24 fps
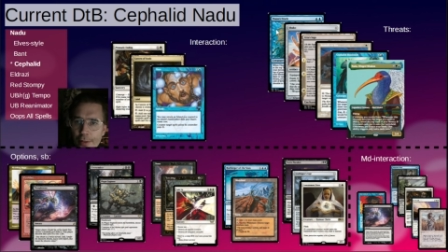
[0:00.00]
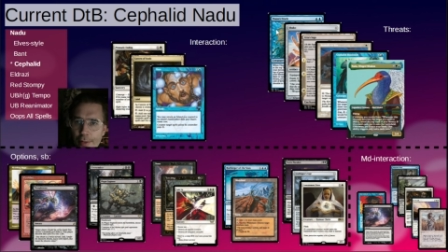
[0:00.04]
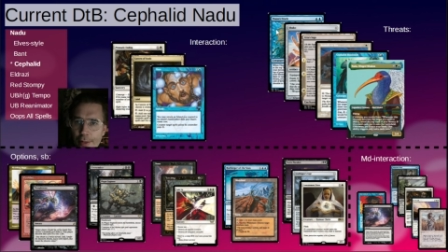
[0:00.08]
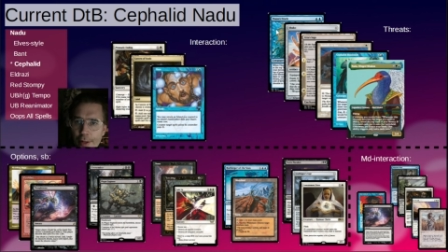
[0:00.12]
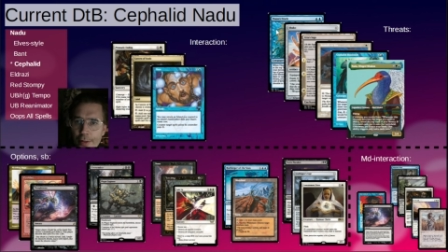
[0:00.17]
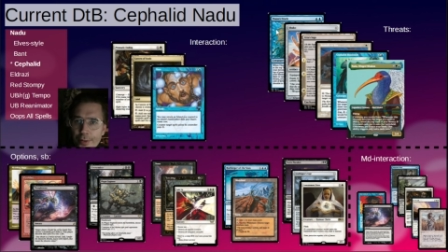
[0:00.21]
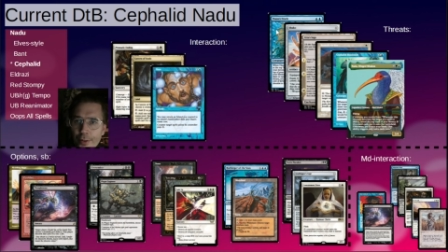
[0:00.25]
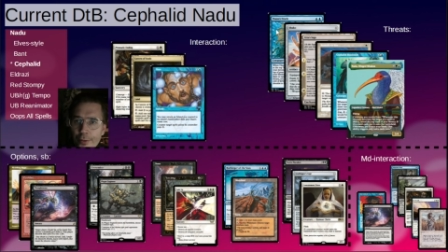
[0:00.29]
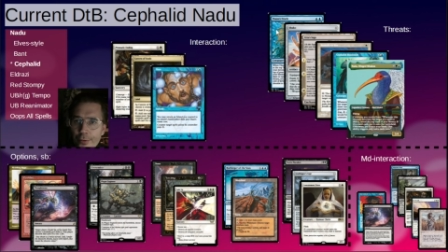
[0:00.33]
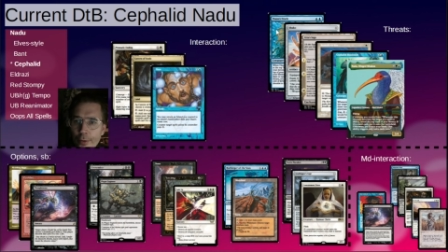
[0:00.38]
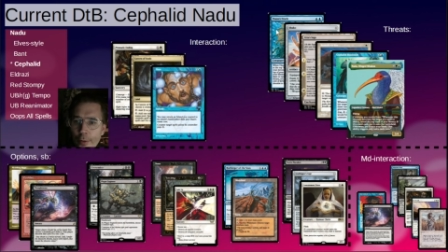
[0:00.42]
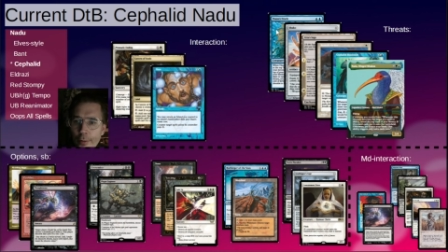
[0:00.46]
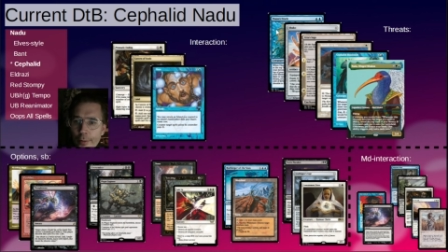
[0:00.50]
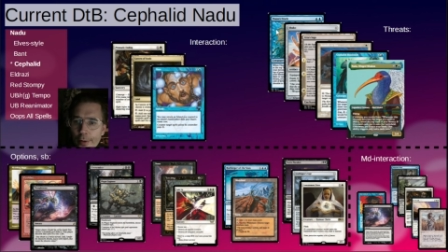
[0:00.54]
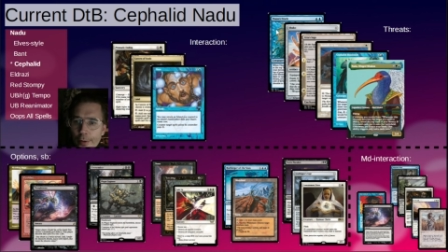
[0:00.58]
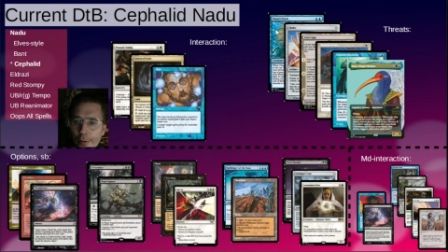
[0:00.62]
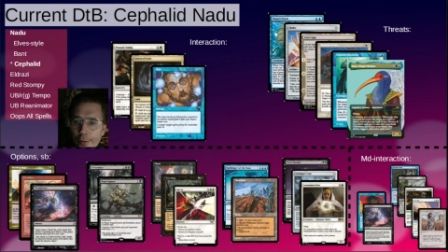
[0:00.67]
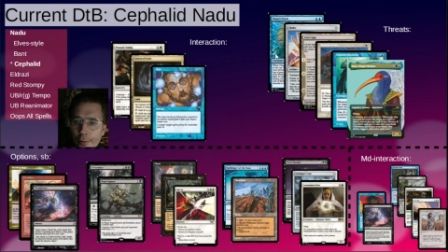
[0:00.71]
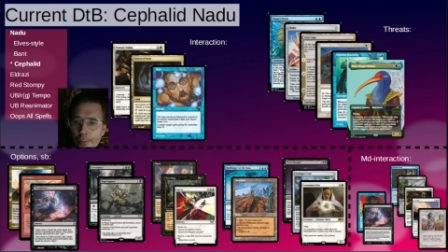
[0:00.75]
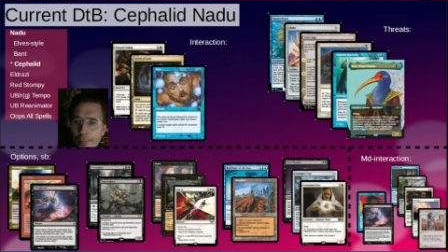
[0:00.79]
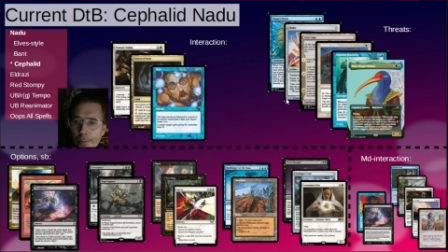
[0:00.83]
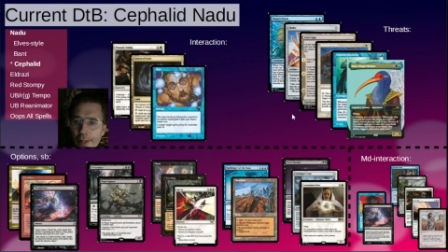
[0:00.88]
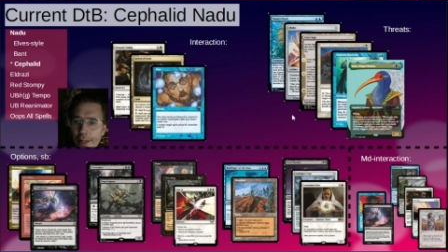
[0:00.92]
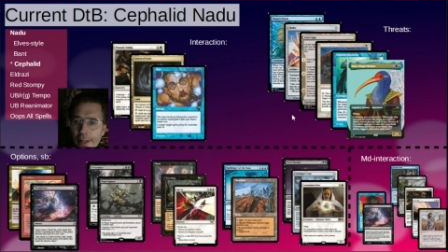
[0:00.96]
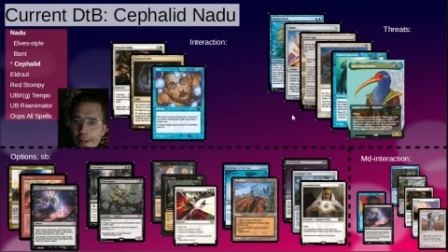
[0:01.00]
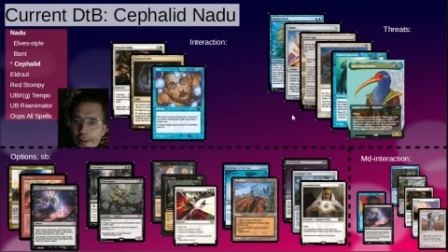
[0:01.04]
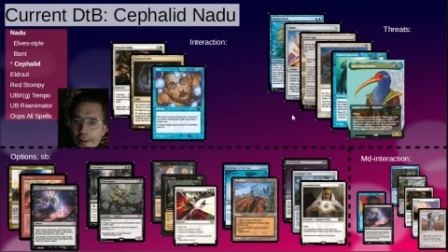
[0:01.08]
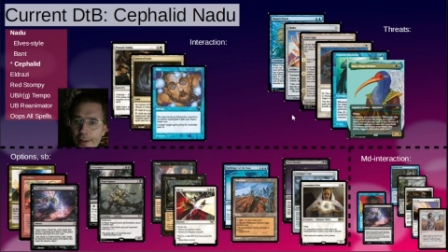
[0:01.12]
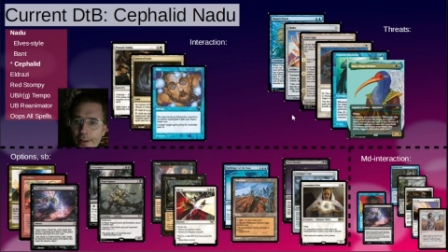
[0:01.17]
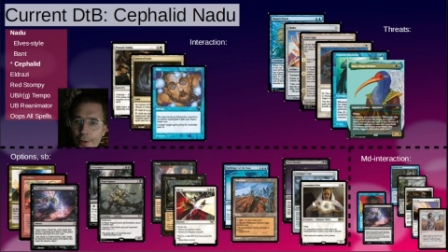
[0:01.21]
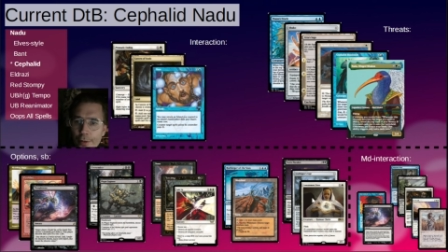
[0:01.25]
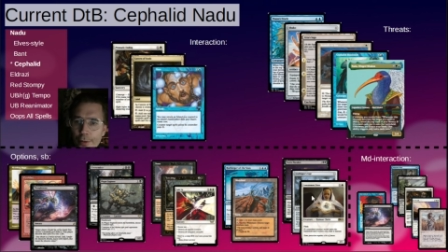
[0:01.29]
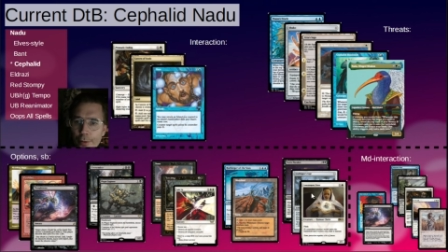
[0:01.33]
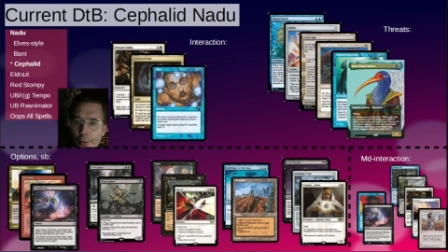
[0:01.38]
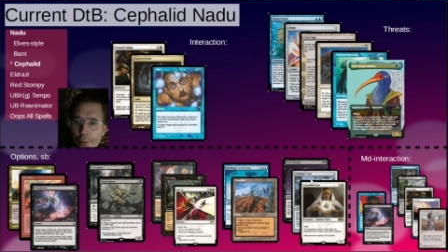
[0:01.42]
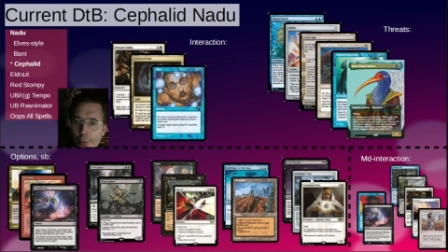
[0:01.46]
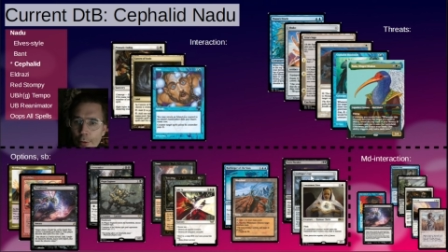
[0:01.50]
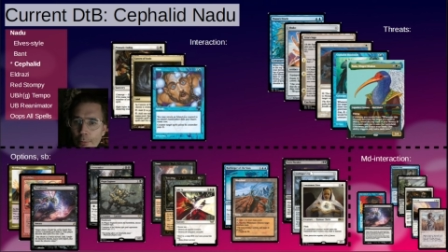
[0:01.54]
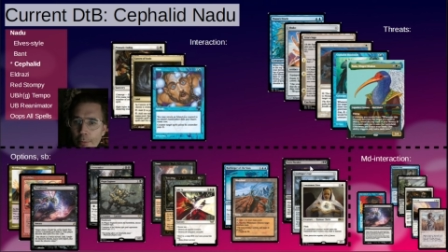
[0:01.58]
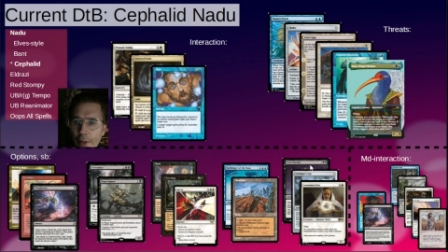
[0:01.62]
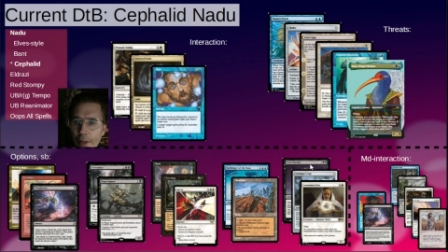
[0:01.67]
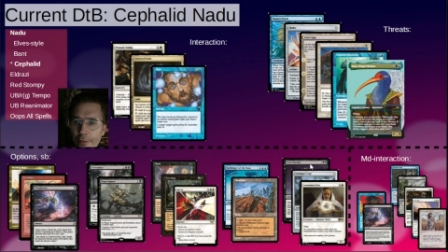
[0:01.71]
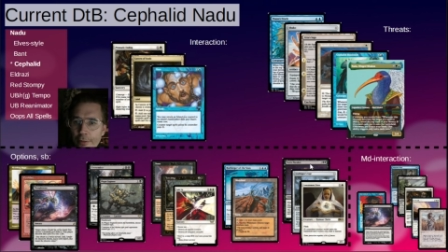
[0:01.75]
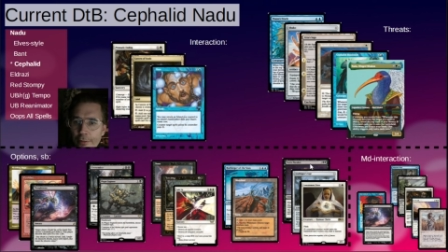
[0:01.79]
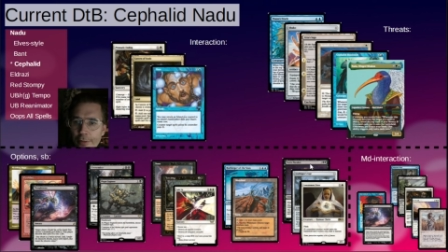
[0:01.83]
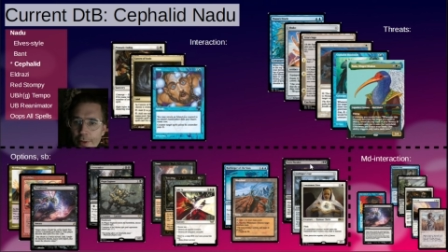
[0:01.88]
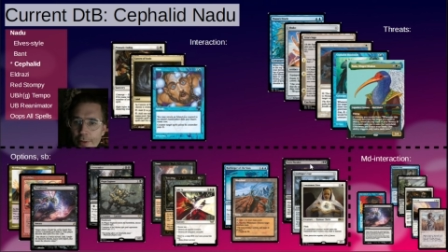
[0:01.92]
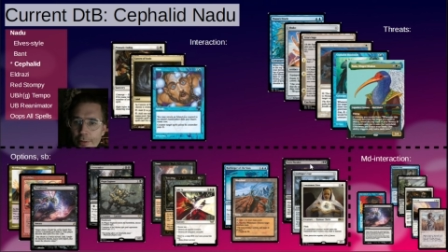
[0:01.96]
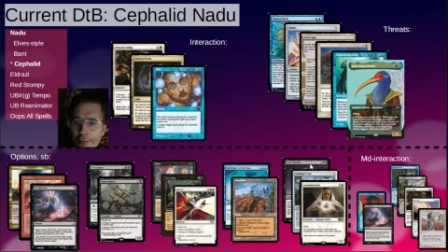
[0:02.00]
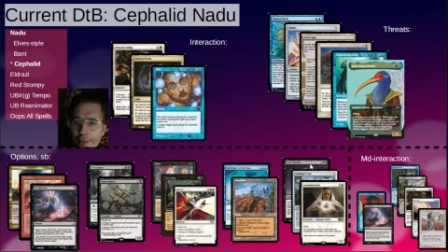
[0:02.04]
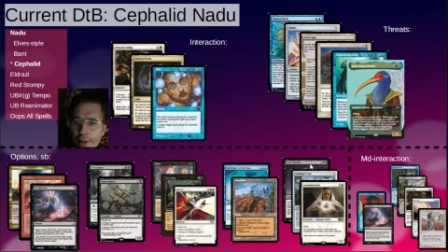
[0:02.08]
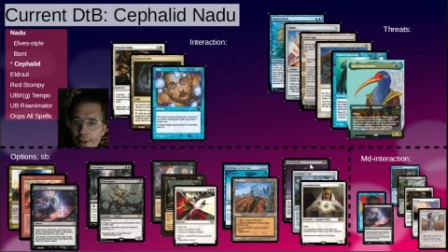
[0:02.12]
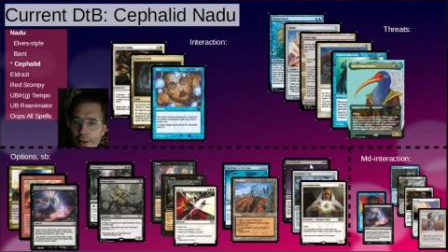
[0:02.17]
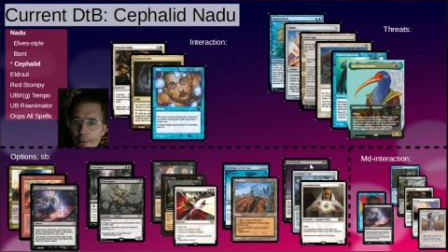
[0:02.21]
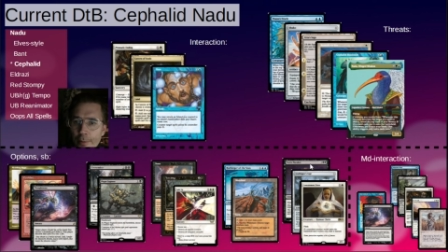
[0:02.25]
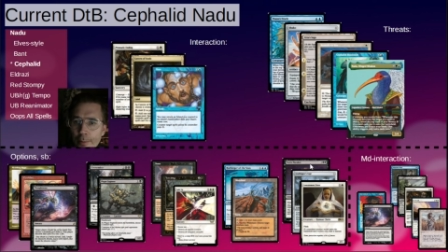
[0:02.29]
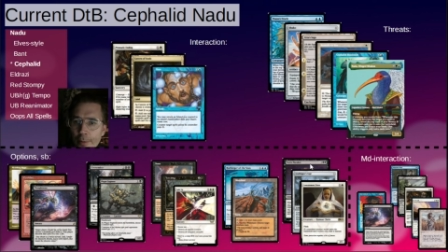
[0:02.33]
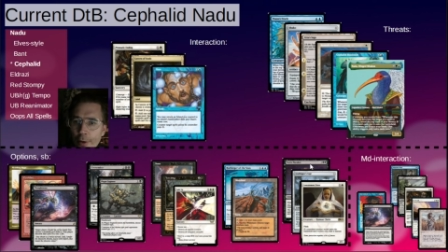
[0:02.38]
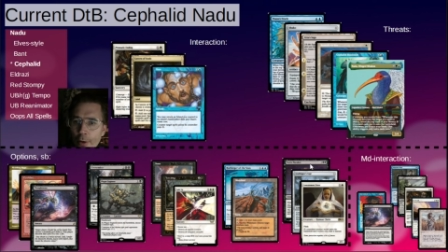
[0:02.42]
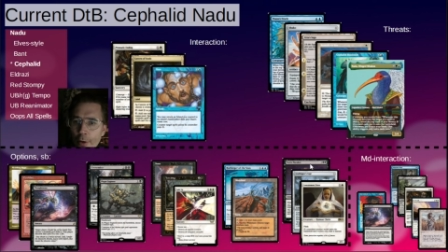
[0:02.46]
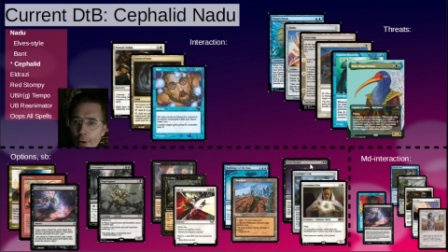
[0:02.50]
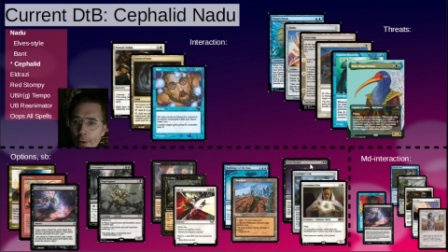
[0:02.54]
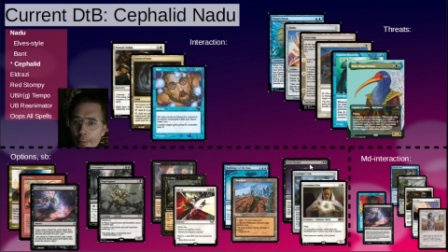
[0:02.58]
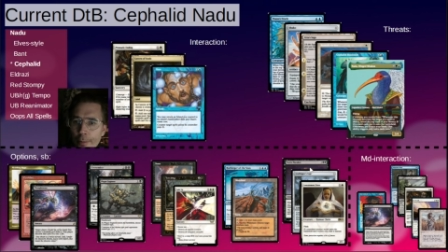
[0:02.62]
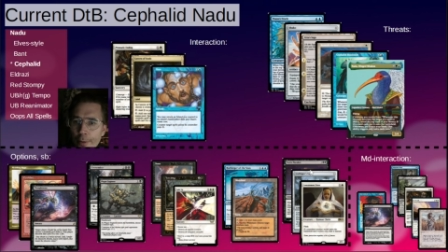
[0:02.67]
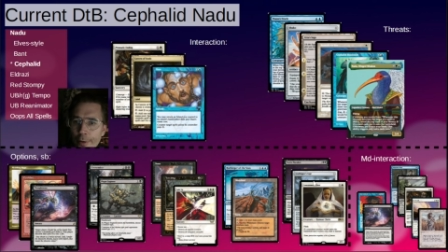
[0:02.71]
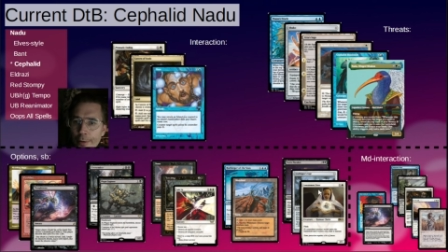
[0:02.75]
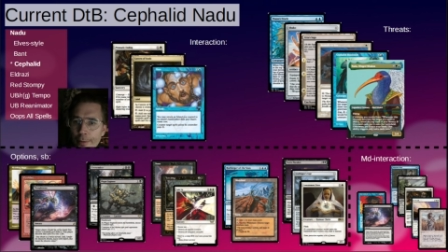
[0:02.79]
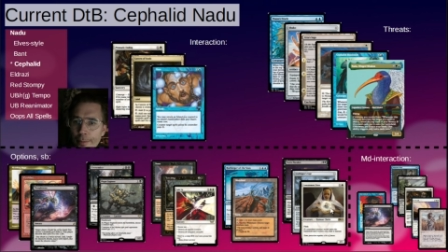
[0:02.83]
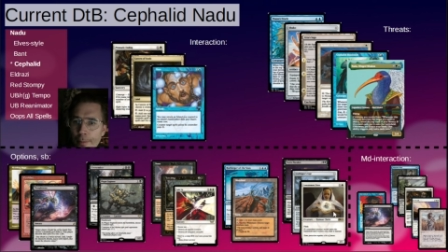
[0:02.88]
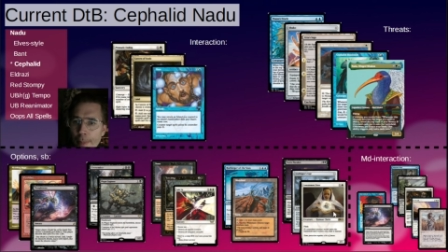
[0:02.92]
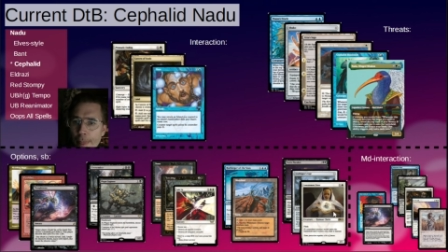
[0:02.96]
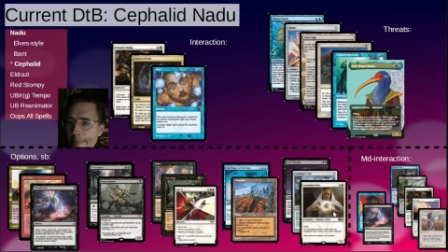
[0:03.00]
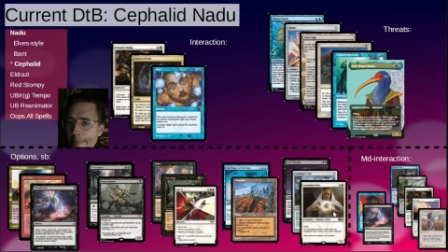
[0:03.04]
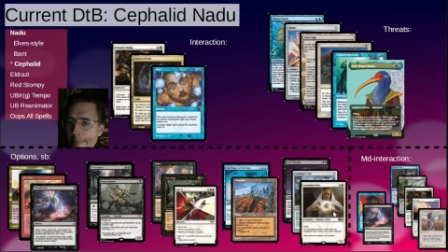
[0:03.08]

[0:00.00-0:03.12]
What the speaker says: Thassa's Oracle to play. You could play Fairy Macabre.